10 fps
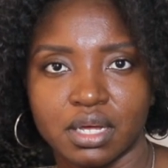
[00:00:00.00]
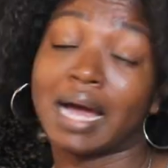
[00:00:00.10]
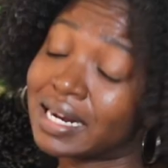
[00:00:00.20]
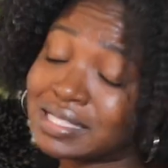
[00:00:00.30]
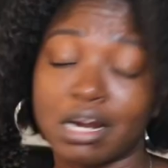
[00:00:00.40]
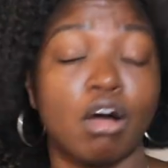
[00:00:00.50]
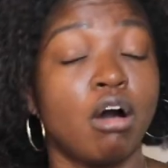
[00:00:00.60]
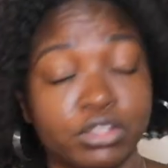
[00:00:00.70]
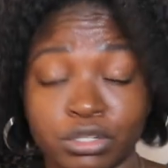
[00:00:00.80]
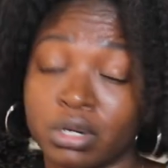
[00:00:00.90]
God is not an
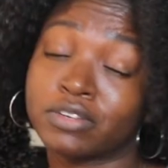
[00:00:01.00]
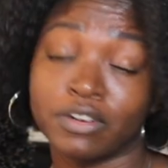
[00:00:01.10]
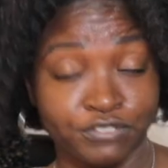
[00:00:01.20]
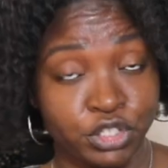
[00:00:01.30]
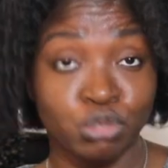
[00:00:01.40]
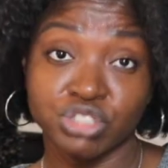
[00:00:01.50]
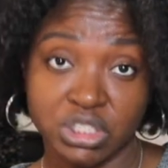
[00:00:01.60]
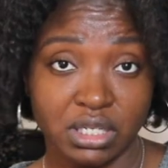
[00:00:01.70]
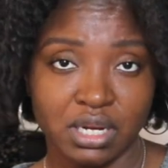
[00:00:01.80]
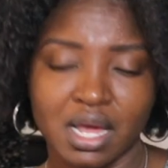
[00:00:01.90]
author of
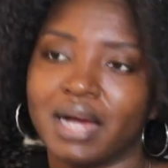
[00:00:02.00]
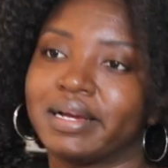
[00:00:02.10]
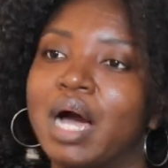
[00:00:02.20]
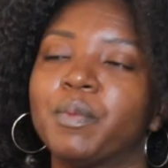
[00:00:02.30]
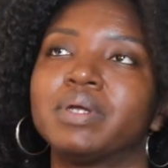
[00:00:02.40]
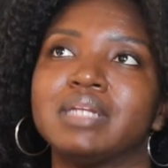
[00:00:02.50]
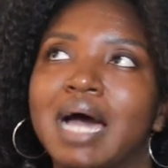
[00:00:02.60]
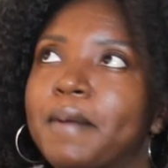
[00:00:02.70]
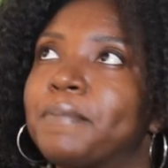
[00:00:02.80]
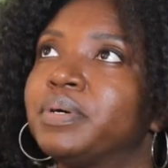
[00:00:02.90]
confusion. God would
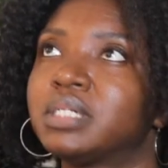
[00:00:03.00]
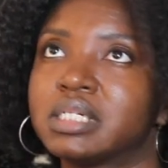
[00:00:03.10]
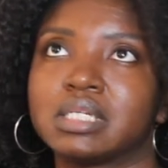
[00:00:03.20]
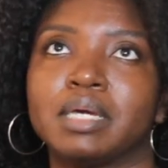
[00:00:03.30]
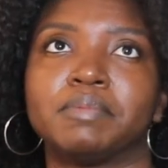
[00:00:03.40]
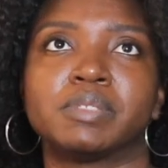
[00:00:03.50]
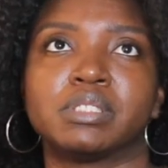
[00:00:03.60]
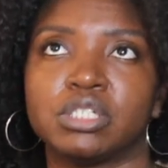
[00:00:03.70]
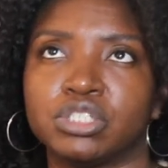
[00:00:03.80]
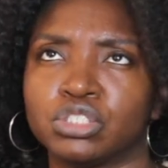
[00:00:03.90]
not put us in
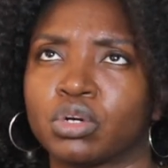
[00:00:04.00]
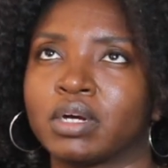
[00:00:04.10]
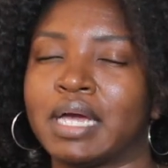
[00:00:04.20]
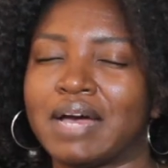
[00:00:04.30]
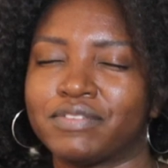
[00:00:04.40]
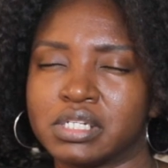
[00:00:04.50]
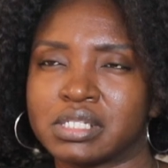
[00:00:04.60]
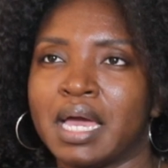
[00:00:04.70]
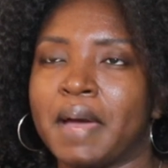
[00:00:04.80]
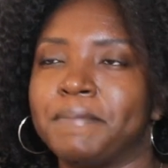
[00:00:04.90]
positions or have us
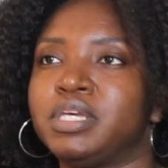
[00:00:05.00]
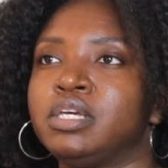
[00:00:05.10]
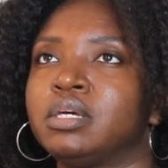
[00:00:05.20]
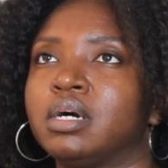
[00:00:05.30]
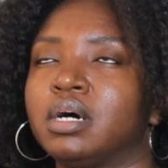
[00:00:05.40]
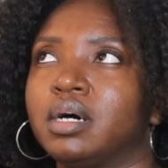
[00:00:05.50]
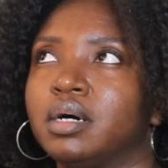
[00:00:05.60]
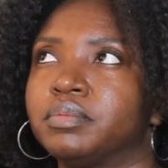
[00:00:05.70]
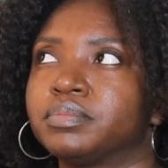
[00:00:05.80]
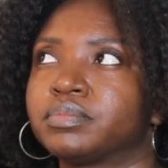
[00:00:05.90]
be
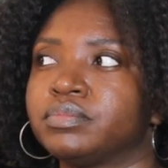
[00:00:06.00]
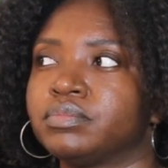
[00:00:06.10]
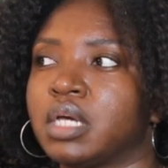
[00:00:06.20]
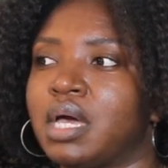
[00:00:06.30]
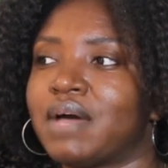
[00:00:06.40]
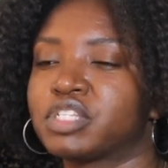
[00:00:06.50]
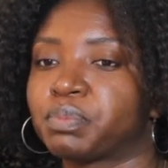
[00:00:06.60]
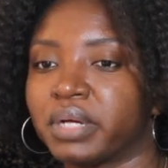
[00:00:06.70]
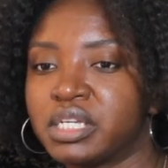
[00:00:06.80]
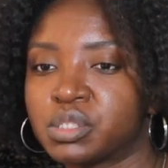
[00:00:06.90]
um have us
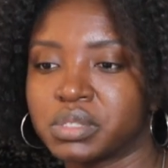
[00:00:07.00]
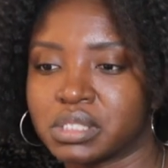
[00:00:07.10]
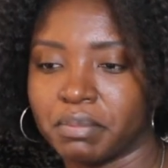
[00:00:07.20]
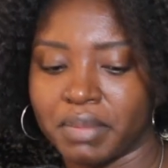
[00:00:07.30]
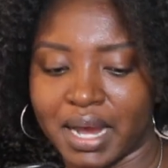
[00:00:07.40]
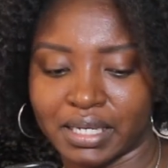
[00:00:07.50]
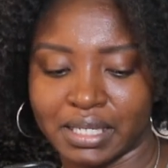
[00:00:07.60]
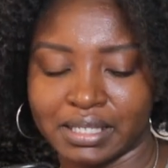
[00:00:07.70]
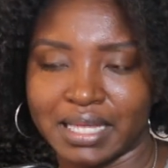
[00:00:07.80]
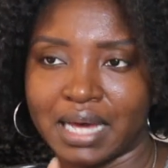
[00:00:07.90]
placed with
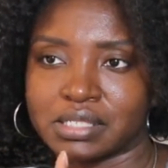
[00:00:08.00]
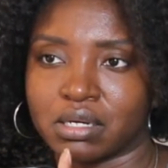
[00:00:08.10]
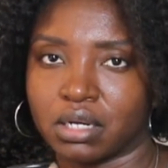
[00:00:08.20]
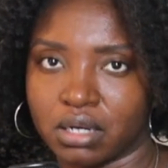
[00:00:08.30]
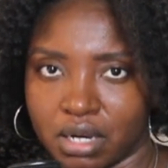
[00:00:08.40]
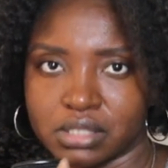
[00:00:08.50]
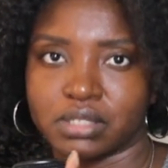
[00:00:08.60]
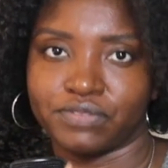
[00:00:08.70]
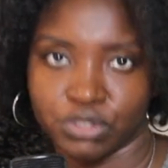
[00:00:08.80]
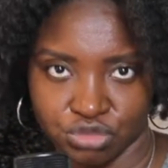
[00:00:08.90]
somebody that's gonna cause
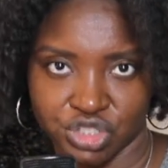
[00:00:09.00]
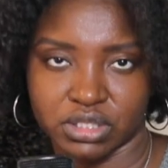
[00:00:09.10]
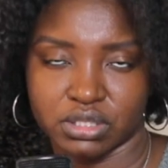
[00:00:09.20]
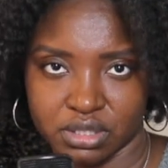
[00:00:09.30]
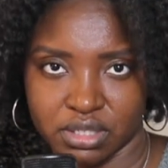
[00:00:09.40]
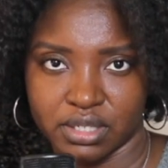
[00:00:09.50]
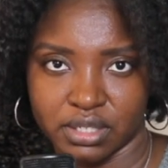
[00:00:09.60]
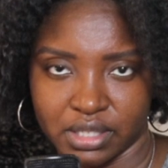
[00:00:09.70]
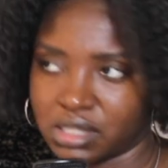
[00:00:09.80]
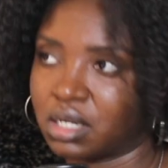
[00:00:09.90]
confusion.
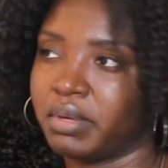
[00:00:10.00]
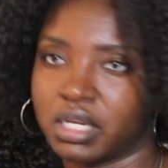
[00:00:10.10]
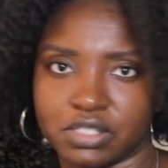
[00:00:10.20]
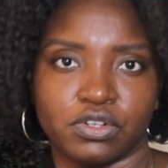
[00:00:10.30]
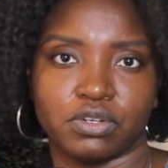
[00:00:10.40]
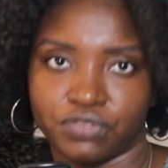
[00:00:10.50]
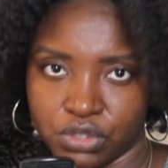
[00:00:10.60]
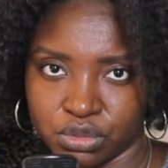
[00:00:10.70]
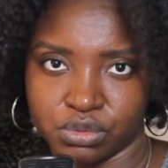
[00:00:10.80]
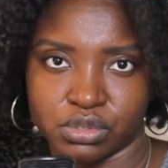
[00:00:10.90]
That's gonna make us feel
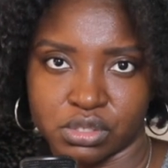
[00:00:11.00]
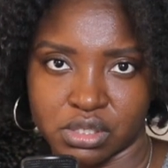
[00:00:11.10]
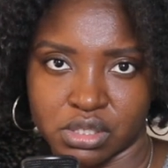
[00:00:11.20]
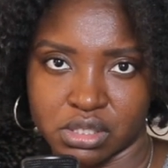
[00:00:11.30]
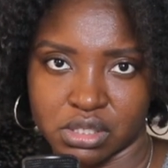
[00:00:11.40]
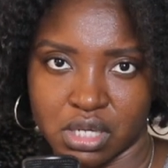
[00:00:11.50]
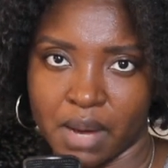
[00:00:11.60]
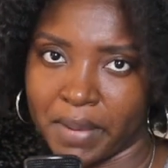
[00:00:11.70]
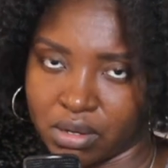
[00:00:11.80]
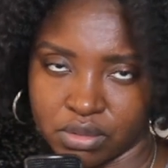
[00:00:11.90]
confused
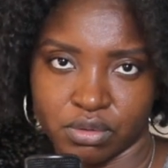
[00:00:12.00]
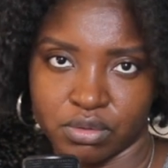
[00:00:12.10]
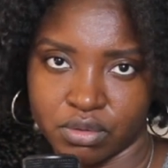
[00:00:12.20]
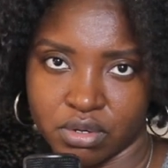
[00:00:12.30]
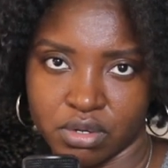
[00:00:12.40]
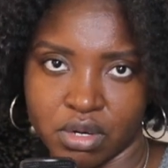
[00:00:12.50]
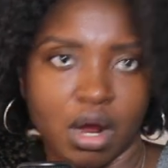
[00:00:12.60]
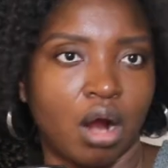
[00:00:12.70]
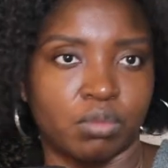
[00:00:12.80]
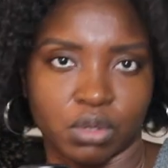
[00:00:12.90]
about
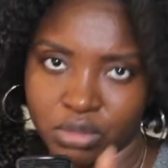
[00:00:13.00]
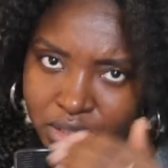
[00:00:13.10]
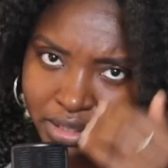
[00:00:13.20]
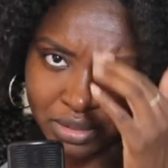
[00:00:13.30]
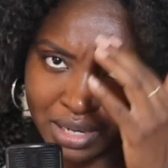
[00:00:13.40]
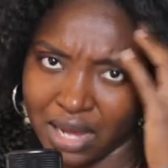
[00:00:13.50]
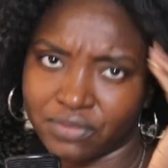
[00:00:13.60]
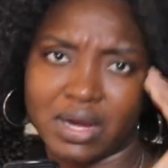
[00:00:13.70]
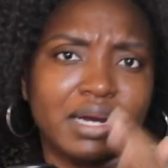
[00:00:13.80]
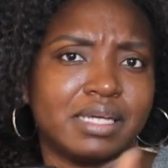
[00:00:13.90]
our role in their life,
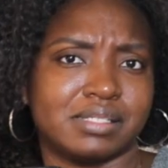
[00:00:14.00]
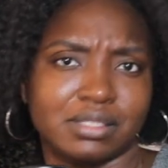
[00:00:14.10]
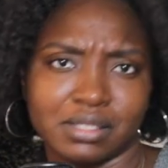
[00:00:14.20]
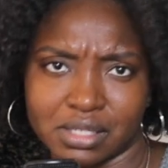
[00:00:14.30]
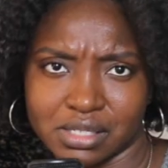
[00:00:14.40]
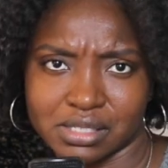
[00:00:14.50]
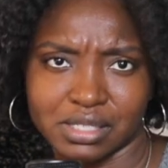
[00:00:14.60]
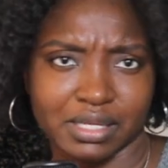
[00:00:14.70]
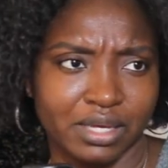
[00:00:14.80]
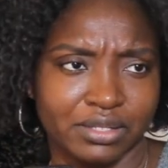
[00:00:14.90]
how they see us
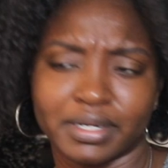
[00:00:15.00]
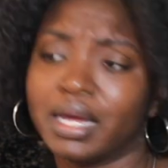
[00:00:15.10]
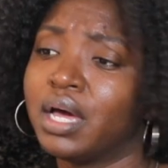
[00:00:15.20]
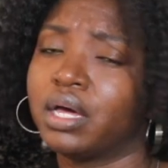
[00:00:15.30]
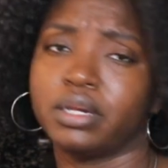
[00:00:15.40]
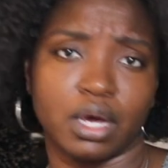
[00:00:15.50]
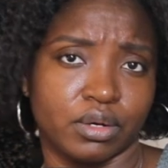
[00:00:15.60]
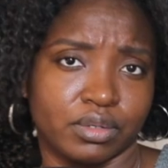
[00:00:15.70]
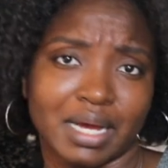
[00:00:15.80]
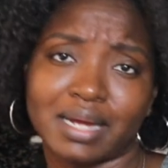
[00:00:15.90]
together.
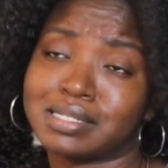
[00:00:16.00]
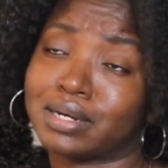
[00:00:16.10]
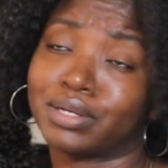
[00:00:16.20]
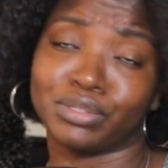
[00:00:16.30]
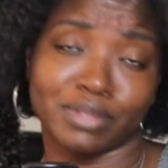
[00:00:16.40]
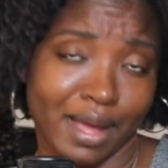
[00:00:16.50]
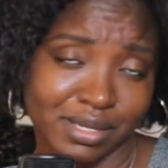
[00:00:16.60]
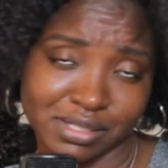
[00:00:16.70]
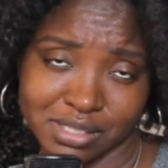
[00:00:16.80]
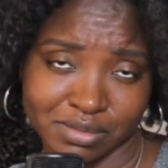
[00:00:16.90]
No, God is not going to do
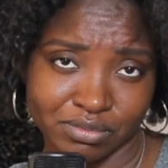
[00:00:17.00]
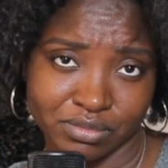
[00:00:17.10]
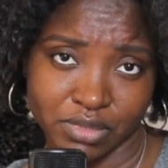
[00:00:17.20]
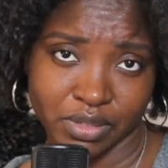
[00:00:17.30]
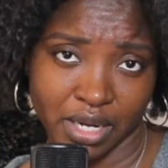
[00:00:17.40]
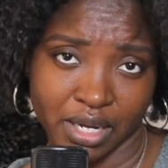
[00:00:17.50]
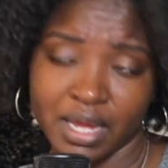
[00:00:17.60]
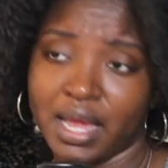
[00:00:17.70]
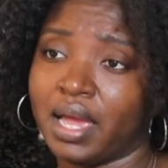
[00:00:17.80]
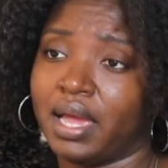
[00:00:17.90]
that. Okay?
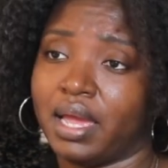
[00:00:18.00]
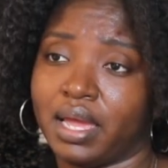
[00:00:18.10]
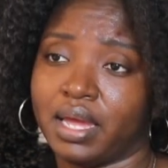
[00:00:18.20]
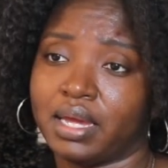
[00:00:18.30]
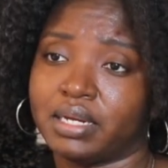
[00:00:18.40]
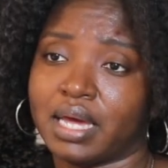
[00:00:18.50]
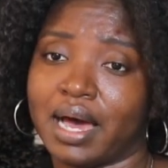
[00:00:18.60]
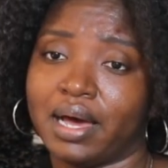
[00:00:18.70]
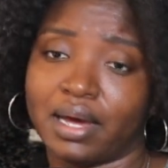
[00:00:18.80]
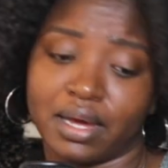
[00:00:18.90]
And
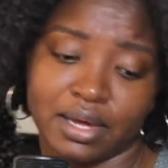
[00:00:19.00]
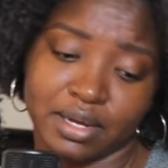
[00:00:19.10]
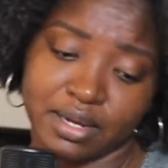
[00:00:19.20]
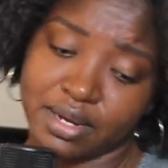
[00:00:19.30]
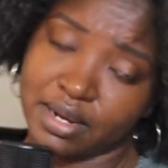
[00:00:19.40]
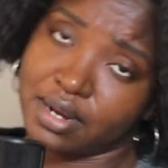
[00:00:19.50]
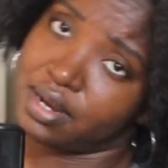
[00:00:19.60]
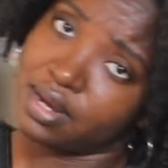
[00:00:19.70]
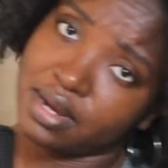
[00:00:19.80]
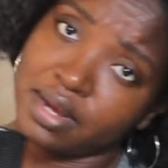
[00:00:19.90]
I
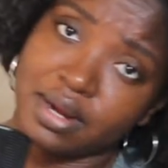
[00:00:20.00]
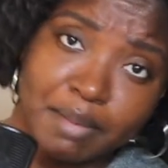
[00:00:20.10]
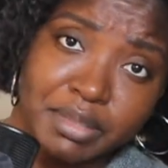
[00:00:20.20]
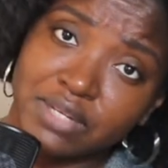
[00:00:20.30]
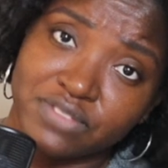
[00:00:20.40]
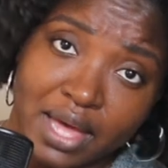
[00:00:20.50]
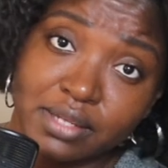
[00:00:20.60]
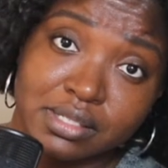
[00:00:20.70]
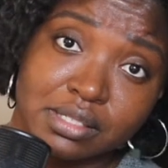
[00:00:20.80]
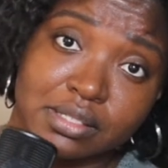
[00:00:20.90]
and I believe that.